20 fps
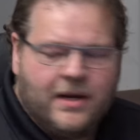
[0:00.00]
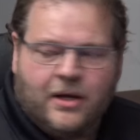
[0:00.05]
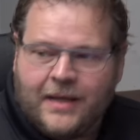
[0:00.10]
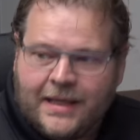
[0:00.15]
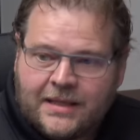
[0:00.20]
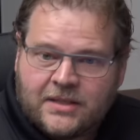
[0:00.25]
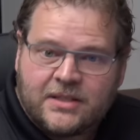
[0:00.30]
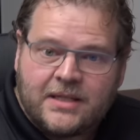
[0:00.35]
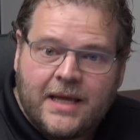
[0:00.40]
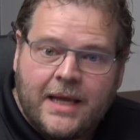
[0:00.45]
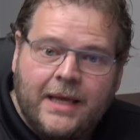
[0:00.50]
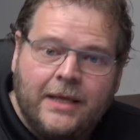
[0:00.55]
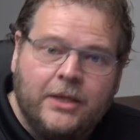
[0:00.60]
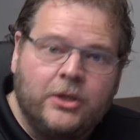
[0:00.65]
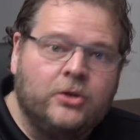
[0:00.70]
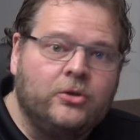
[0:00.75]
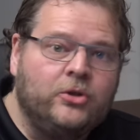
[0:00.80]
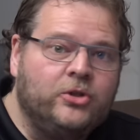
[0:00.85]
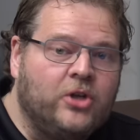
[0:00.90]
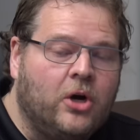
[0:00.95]
now let's say
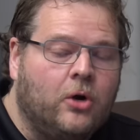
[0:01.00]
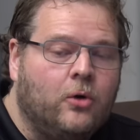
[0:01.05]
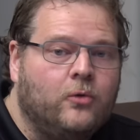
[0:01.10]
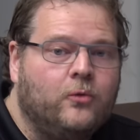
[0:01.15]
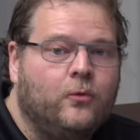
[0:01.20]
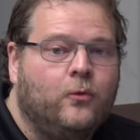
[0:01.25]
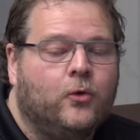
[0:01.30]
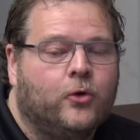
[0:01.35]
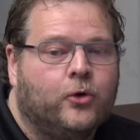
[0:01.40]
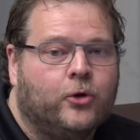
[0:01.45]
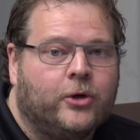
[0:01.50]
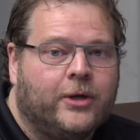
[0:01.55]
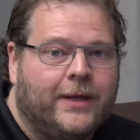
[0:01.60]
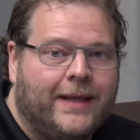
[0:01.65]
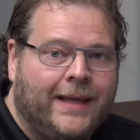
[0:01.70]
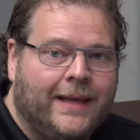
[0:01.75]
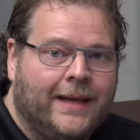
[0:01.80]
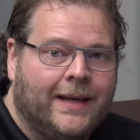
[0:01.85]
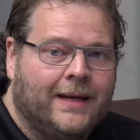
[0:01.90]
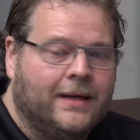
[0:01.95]
you don't work
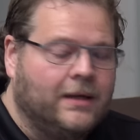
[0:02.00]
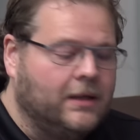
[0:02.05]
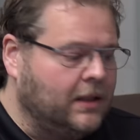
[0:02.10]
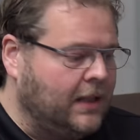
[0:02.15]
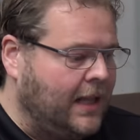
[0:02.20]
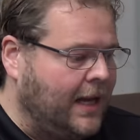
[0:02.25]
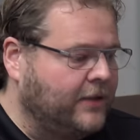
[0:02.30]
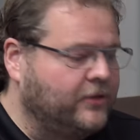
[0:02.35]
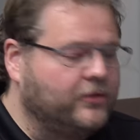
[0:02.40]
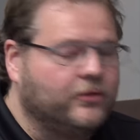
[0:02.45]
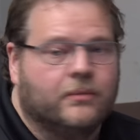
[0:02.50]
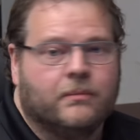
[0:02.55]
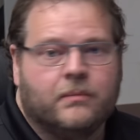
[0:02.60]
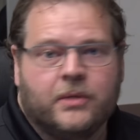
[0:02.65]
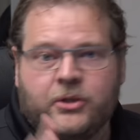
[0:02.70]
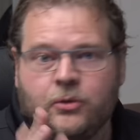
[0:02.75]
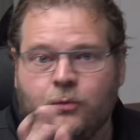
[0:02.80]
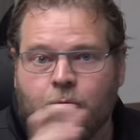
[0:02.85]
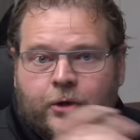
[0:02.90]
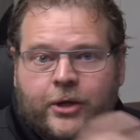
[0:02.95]
in Lightroom,
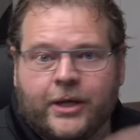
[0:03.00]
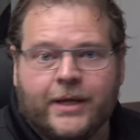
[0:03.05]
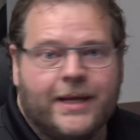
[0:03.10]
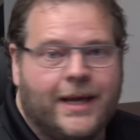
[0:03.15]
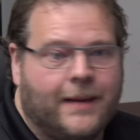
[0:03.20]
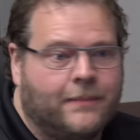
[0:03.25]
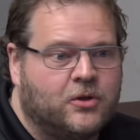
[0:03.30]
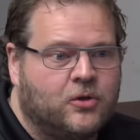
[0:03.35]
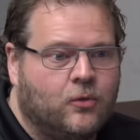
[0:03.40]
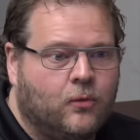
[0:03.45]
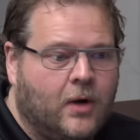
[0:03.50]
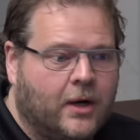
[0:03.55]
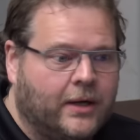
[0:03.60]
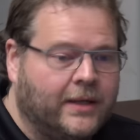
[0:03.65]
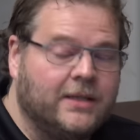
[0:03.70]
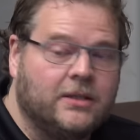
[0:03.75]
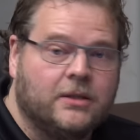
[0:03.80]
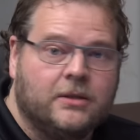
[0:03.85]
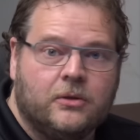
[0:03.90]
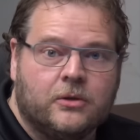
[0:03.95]
but you work in Capture One.
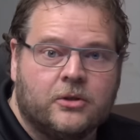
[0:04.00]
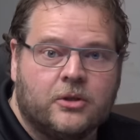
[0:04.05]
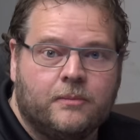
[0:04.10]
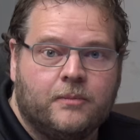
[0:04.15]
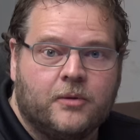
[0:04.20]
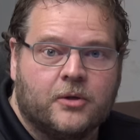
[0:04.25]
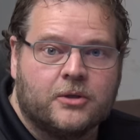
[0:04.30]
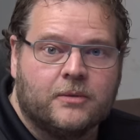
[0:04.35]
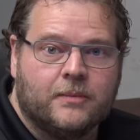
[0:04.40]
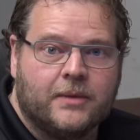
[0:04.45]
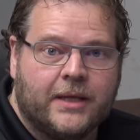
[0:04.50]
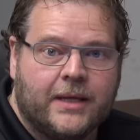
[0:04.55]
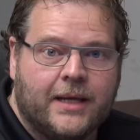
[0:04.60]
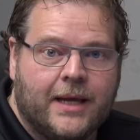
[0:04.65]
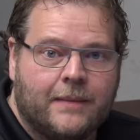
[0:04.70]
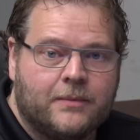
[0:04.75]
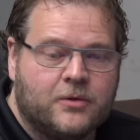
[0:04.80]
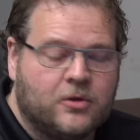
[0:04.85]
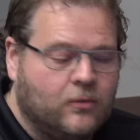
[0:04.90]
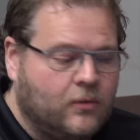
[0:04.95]
Is it also possible in
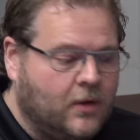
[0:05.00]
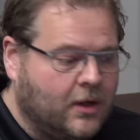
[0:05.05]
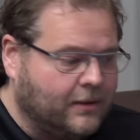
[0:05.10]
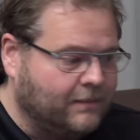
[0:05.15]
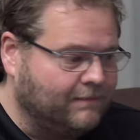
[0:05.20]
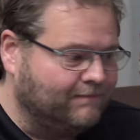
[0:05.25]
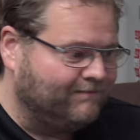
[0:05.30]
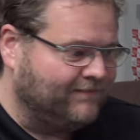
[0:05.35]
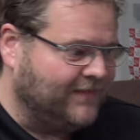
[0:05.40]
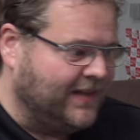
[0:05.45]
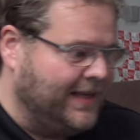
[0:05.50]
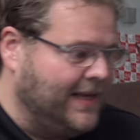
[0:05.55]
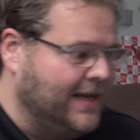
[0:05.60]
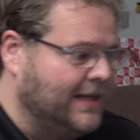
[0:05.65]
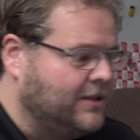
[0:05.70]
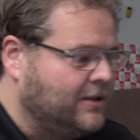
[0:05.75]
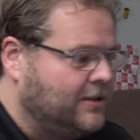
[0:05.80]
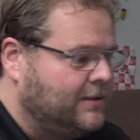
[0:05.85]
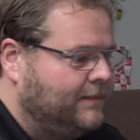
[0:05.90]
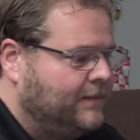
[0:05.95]
Capture One?
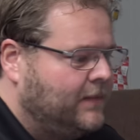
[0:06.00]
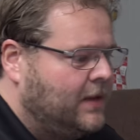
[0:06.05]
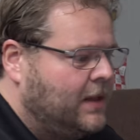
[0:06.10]
Yes.